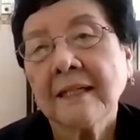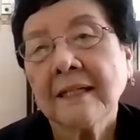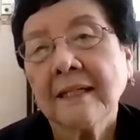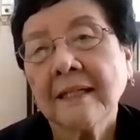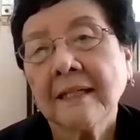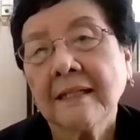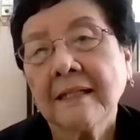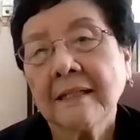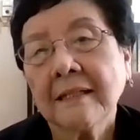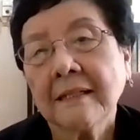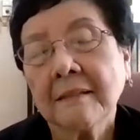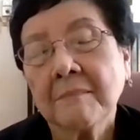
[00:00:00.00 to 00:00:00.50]

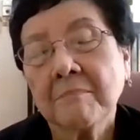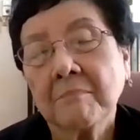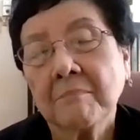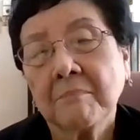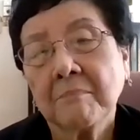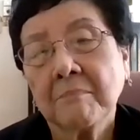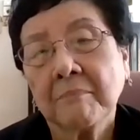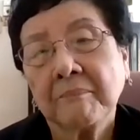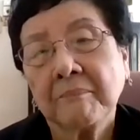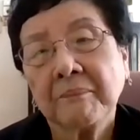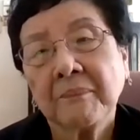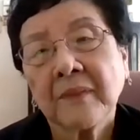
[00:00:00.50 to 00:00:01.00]

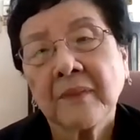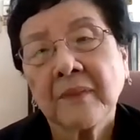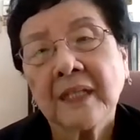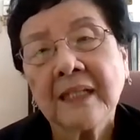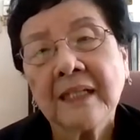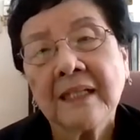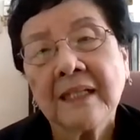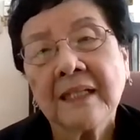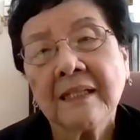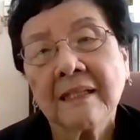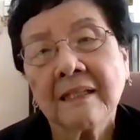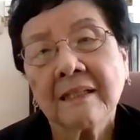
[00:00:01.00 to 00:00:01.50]
um,
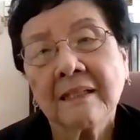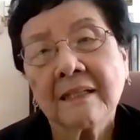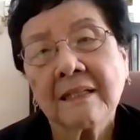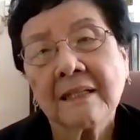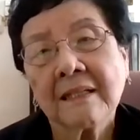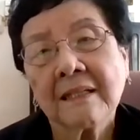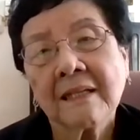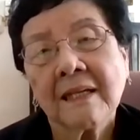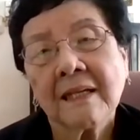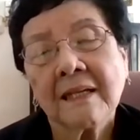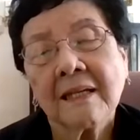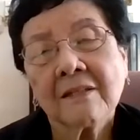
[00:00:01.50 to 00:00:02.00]
uh,
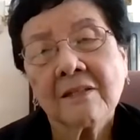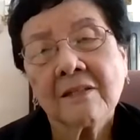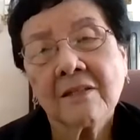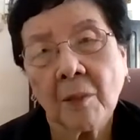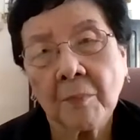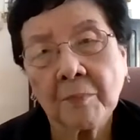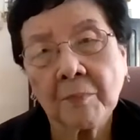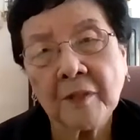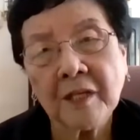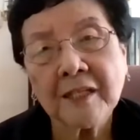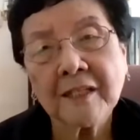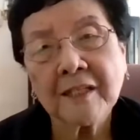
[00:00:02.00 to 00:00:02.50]

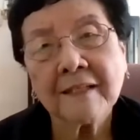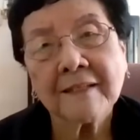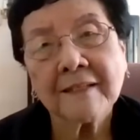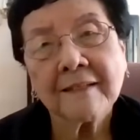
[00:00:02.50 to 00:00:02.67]
topic